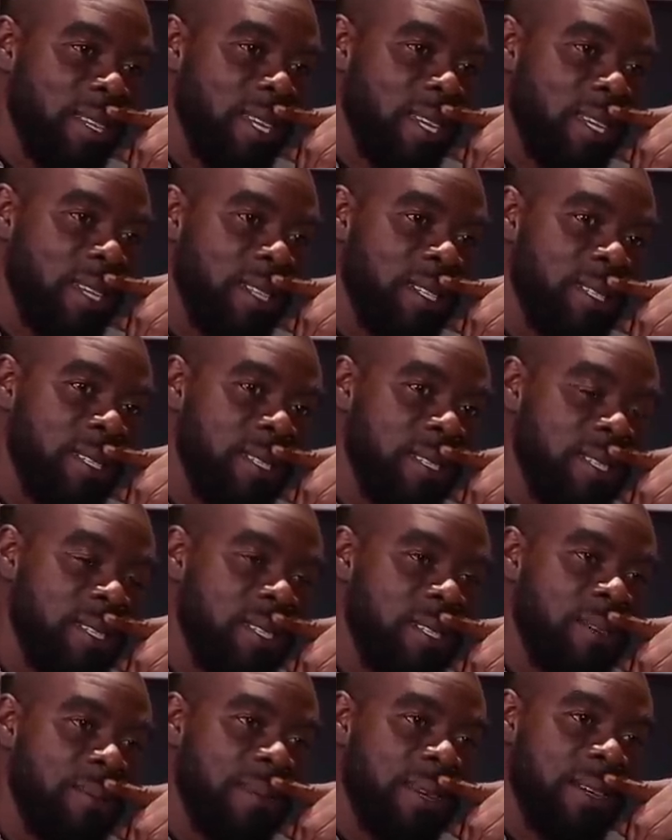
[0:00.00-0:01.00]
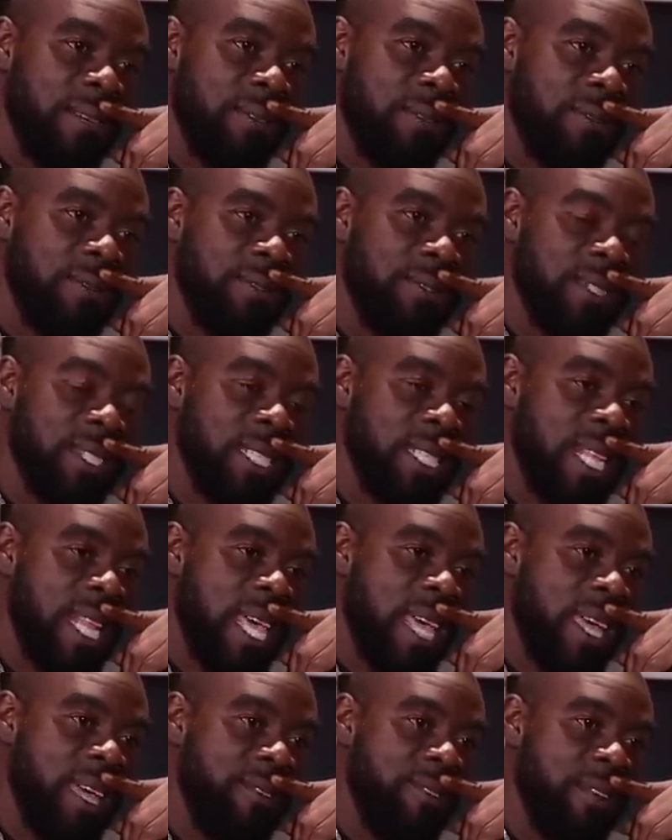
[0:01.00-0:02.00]
And some of
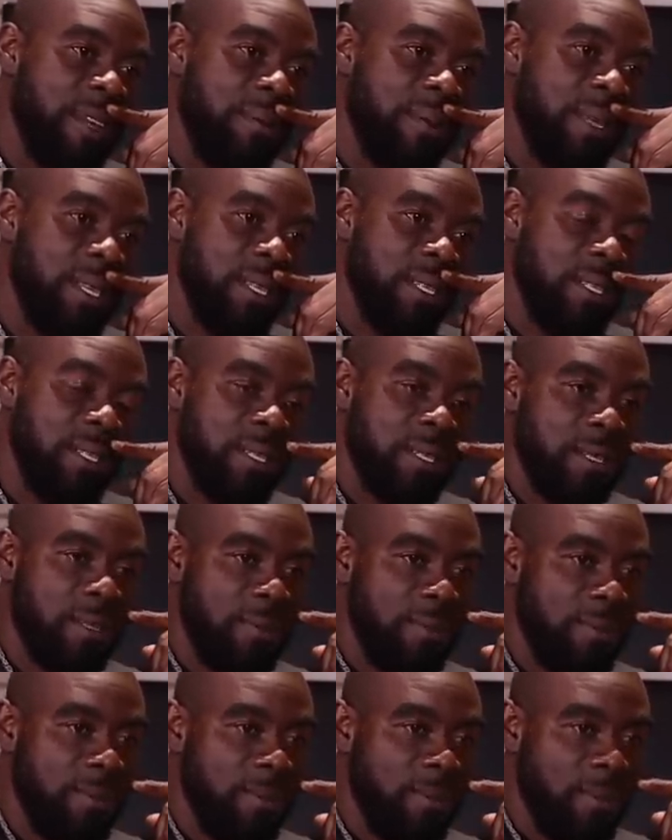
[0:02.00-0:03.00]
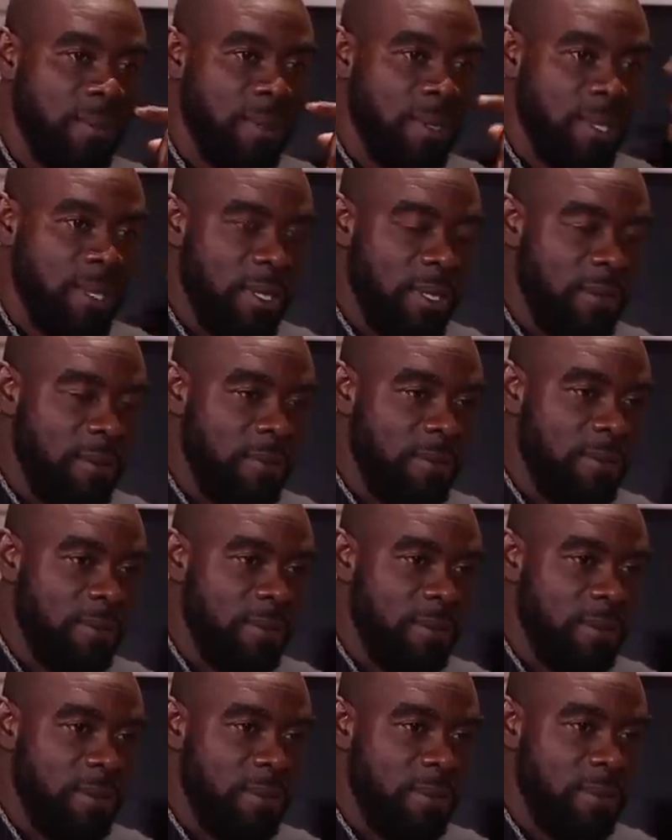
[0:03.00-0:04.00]
Sly and Robbie's
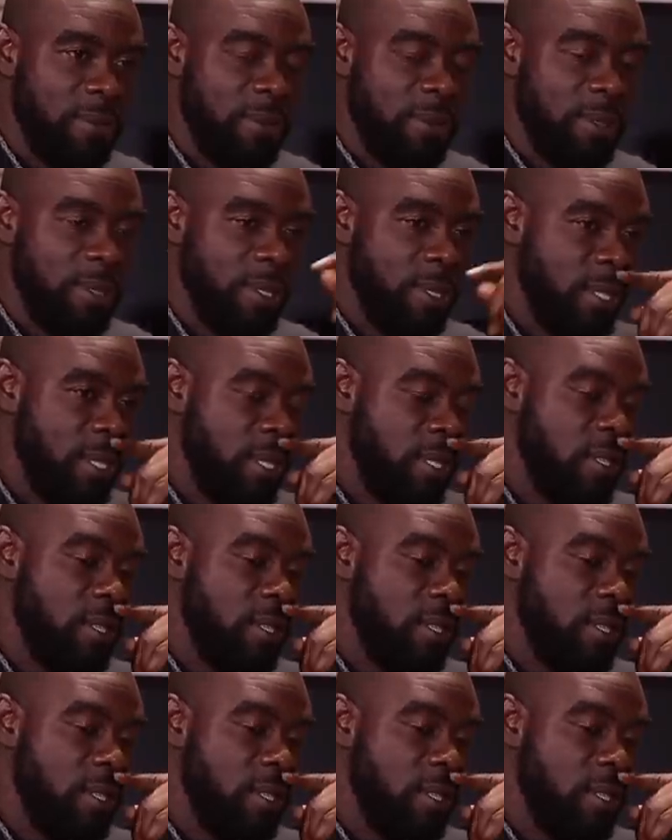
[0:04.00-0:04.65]
projects.